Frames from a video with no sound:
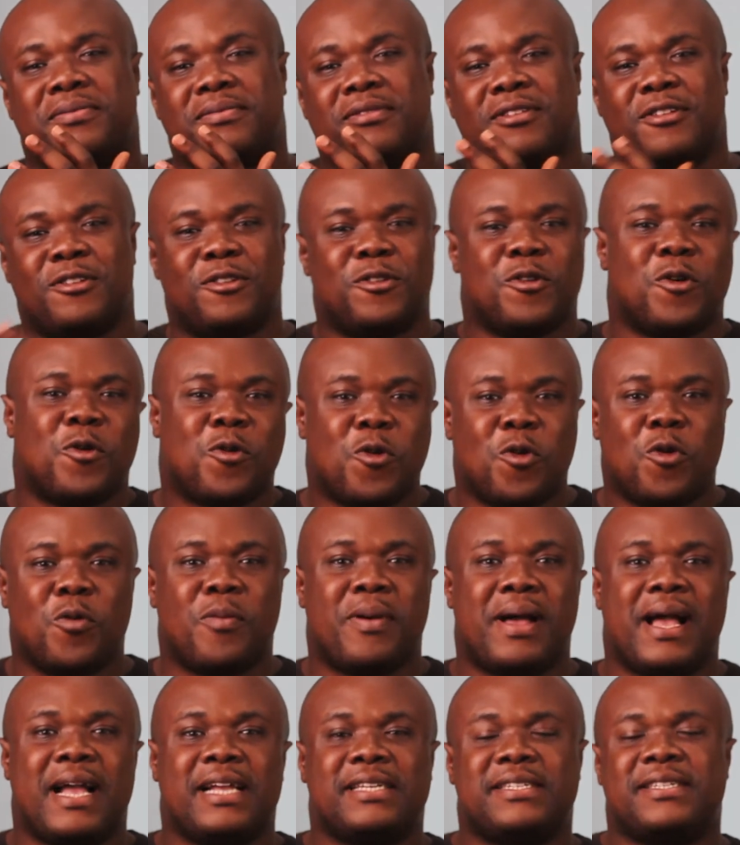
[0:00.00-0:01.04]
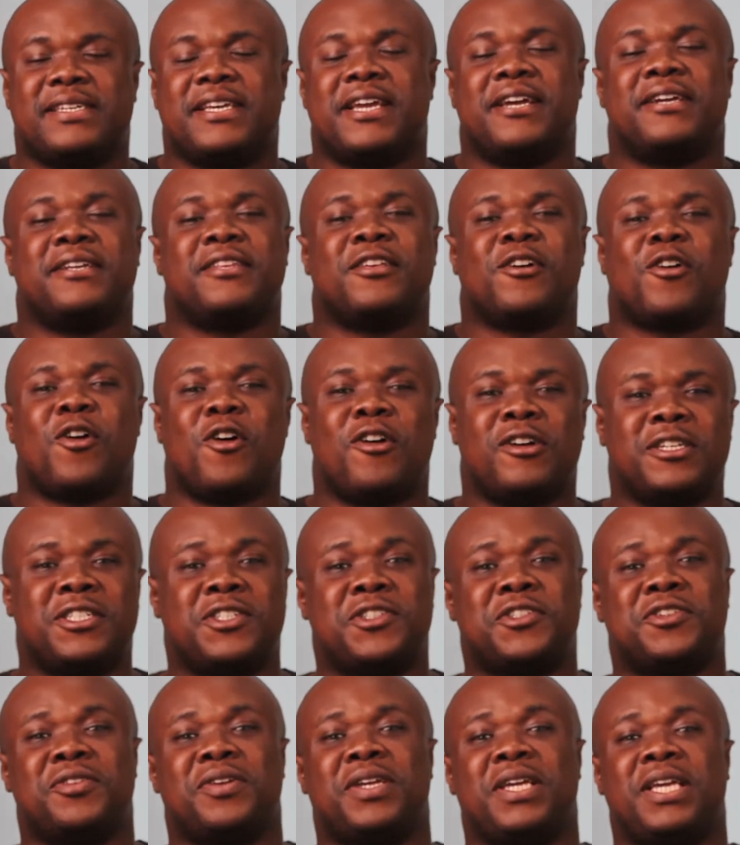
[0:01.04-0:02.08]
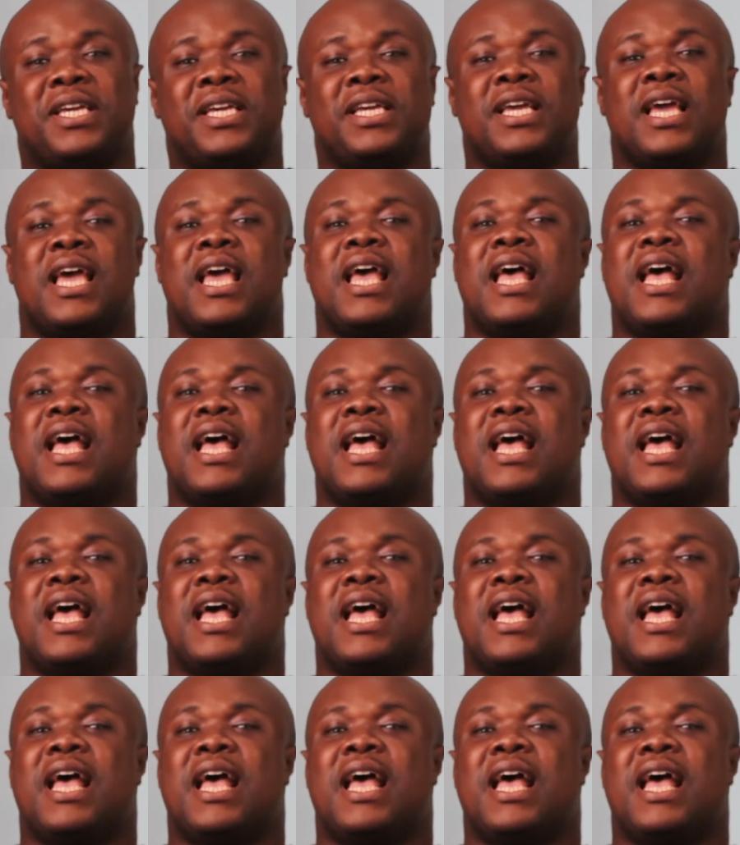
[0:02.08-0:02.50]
local banks here in the country,